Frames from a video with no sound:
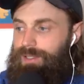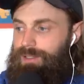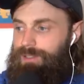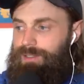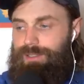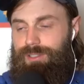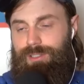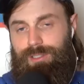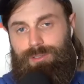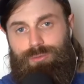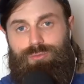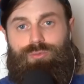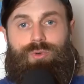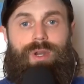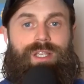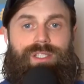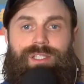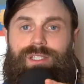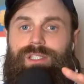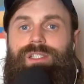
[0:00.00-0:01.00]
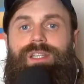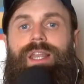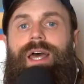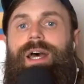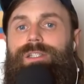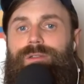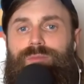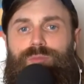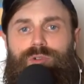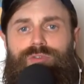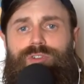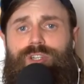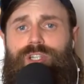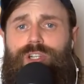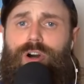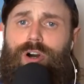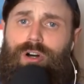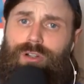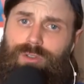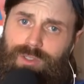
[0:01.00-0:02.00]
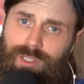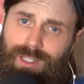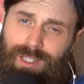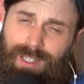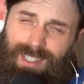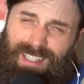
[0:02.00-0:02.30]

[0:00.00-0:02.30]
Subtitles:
There's this racist-ass movie called